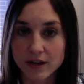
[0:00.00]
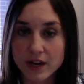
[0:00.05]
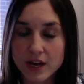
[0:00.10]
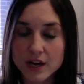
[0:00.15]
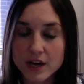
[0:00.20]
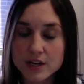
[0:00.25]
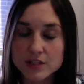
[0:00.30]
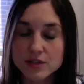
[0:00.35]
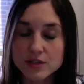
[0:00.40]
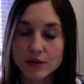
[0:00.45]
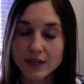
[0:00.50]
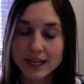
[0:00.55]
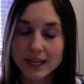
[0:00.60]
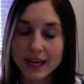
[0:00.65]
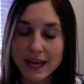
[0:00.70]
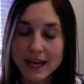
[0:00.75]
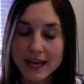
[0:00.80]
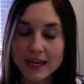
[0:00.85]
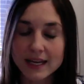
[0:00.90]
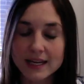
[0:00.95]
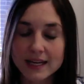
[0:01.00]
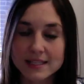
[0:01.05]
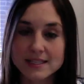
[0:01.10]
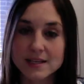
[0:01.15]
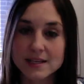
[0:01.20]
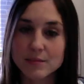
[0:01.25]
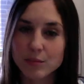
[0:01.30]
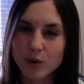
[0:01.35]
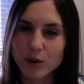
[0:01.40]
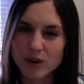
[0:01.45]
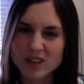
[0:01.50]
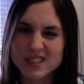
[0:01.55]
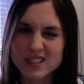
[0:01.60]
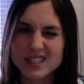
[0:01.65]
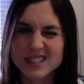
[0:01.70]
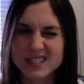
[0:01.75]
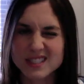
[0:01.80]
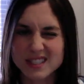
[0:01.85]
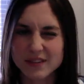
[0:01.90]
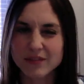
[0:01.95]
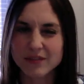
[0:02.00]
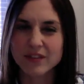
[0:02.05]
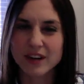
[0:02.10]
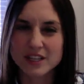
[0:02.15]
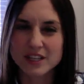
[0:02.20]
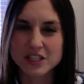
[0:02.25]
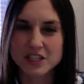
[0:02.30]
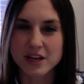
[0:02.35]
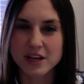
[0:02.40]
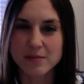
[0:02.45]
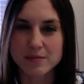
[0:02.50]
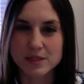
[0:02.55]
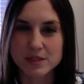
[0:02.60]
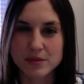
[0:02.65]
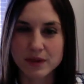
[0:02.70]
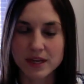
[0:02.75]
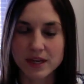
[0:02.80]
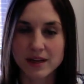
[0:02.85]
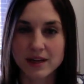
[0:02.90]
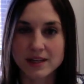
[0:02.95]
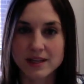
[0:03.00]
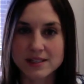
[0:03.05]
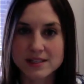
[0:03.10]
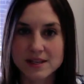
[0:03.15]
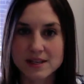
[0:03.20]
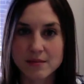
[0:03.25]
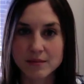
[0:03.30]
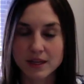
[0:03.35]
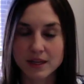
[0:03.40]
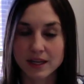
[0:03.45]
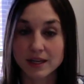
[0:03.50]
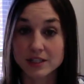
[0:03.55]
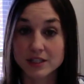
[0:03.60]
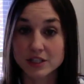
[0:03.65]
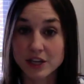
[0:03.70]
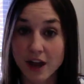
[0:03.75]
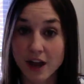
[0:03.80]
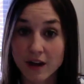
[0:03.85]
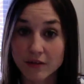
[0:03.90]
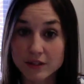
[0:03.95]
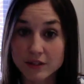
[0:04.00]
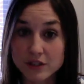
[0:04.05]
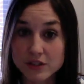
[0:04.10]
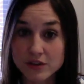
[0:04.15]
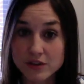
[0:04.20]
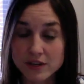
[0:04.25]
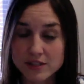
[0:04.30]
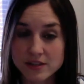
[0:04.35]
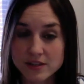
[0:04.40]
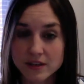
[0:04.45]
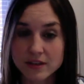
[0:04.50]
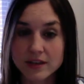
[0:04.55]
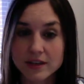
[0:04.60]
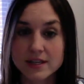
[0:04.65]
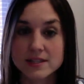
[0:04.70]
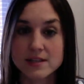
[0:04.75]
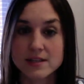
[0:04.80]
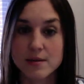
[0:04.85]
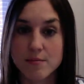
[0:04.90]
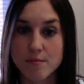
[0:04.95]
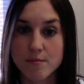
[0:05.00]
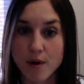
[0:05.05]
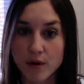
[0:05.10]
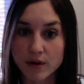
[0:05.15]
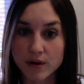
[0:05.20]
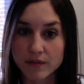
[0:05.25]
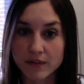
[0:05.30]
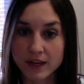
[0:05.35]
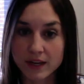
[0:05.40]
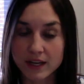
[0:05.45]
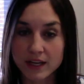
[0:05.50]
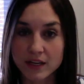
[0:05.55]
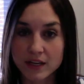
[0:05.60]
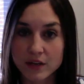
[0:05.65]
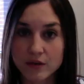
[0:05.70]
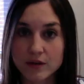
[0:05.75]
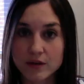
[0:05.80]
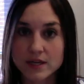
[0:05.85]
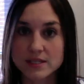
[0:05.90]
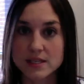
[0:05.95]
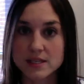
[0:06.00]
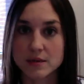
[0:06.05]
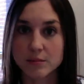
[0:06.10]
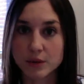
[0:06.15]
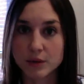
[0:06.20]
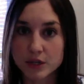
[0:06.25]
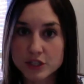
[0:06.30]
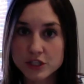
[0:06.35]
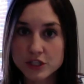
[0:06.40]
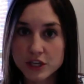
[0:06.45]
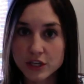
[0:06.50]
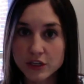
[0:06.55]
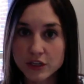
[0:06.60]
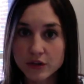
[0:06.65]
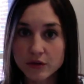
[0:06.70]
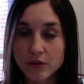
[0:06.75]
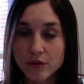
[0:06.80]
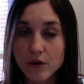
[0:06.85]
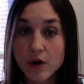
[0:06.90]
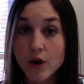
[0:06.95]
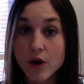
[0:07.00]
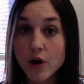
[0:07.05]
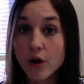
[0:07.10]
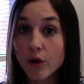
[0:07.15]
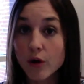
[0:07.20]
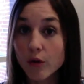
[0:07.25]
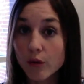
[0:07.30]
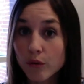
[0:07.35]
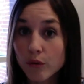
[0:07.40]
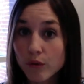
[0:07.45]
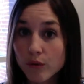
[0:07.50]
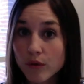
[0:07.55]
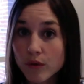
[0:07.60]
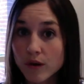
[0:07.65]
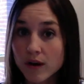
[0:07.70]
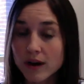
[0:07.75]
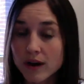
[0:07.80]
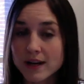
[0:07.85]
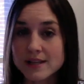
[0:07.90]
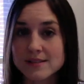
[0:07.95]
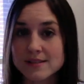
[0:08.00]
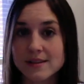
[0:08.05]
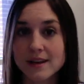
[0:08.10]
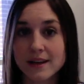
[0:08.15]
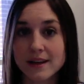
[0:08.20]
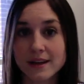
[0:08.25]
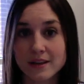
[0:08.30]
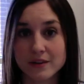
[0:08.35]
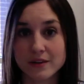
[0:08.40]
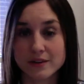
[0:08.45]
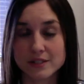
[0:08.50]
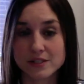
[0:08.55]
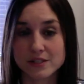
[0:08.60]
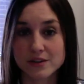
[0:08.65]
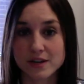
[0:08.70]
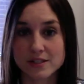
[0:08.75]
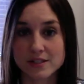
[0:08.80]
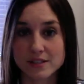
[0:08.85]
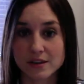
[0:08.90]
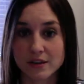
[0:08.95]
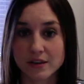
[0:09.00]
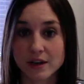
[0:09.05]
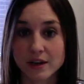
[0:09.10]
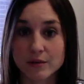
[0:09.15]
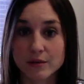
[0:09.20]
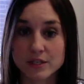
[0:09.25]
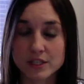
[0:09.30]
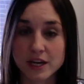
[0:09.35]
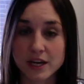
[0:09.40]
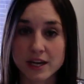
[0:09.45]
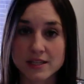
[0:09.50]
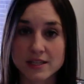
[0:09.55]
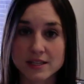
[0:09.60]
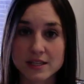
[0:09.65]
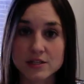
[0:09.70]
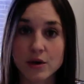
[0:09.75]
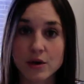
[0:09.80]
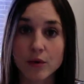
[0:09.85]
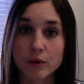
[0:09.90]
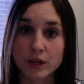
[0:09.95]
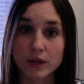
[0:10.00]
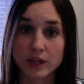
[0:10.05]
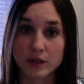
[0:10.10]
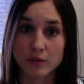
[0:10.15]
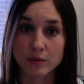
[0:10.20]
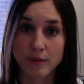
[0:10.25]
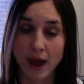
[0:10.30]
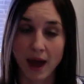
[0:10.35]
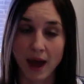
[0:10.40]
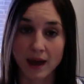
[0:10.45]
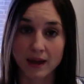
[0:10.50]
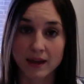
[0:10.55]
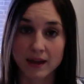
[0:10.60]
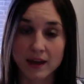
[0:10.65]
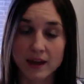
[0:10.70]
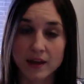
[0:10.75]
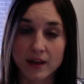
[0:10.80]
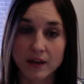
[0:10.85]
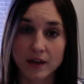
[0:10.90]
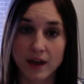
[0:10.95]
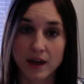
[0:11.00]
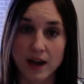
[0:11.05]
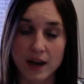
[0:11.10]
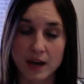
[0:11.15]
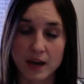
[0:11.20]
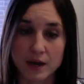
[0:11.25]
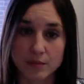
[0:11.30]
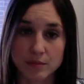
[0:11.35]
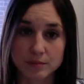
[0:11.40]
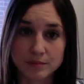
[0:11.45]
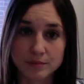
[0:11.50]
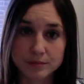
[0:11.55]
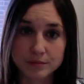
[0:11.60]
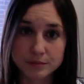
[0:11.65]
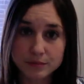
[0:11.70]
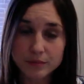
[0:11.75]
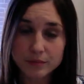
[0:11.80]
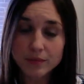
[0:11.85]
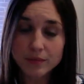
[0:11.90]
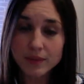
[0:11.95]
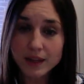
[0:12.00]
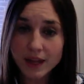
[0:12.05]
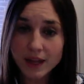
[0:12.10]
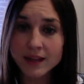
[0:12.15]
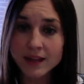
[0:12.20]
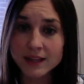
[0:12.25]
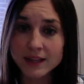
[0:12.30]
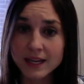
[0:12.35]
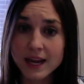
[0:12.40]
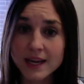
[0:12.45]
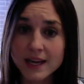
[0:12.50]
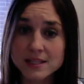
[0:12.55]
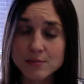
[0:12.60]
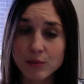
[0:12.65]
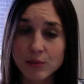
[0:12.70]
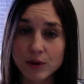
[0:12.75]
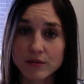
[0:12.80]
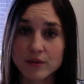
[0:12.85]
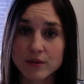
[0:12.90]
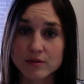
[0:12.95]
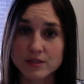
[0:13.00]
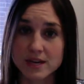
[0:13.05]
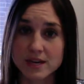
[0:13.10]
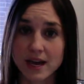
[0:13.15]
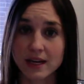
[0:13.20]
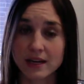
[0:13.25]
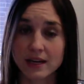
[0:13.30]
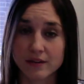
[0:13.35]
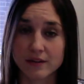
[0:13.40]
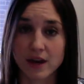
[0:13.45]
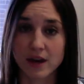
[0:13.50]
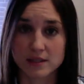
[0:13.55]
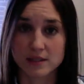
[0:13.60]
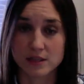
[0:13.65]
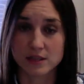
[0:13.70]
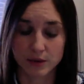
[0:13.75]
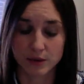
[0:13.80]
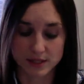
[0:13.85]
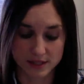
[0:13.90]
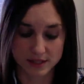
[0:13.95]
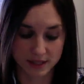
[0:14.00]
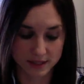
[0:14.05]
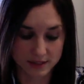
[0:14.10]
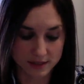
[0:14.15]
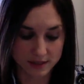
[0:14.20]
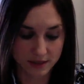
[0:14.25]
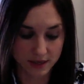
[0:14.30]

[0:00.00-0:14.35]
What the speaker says: So again, it's important to differentiate between, is something a challenge stressor? Is it motivating you? Is it pushing you? Or is it a hindrance stressor, in which case it's holding you back and then has more of those negative consequences.